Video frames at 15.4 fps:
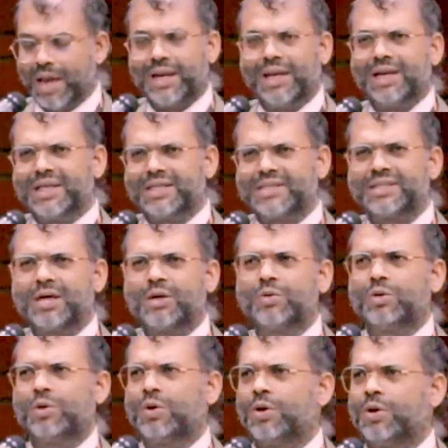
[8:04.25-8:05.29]
And it lists
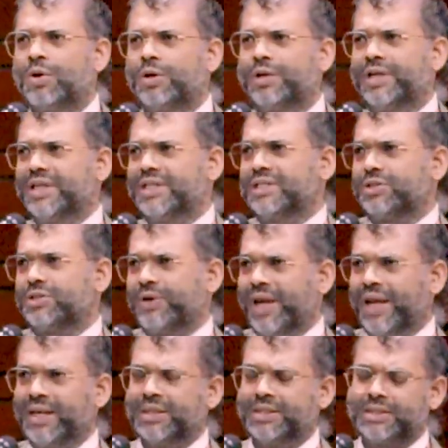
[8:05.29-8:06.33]
down all these
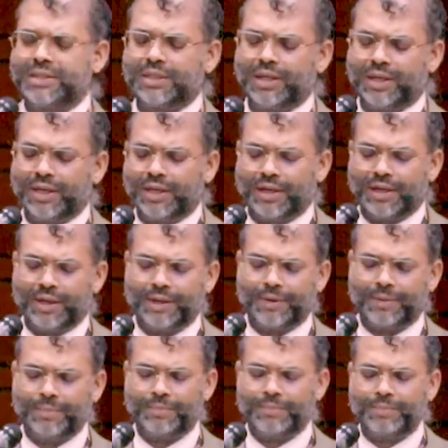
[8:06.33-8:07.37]
strange
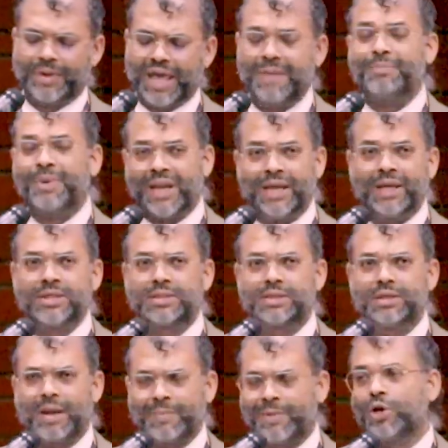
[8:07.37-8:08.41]

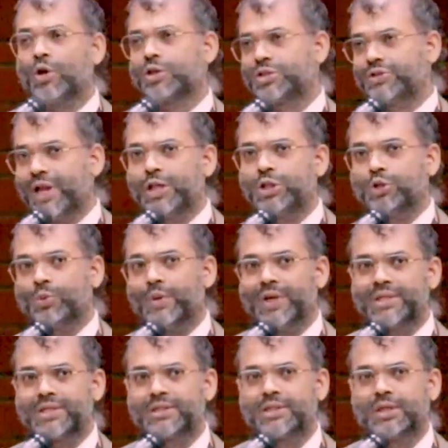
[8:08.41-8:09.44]
happenings. I mean, not strange
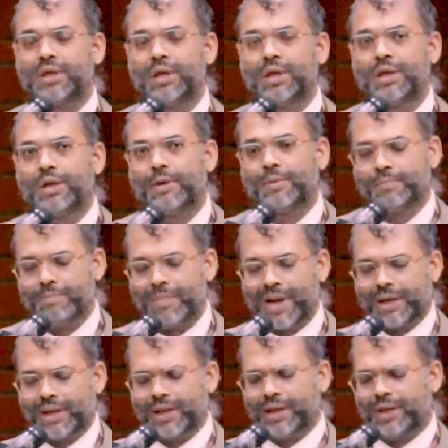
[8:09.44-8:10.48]
to us,
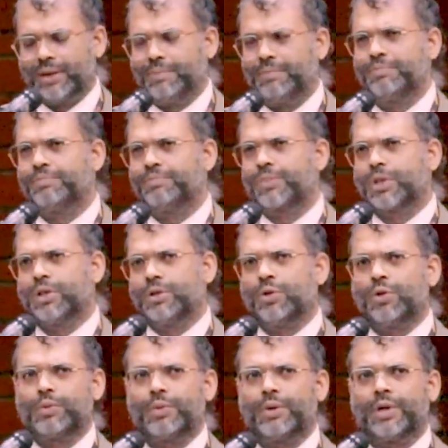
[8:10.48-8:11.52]
but
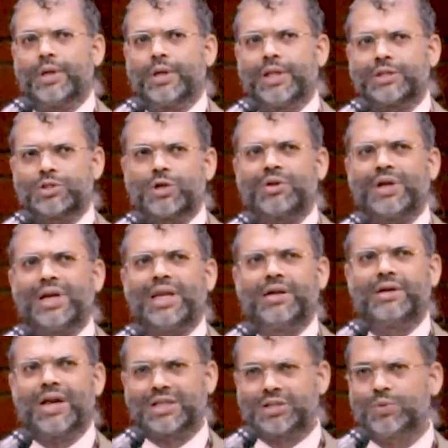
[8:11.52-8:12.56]
it's not
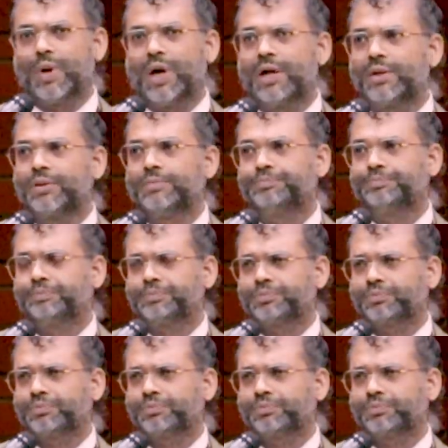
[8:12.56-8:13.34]
really rasuah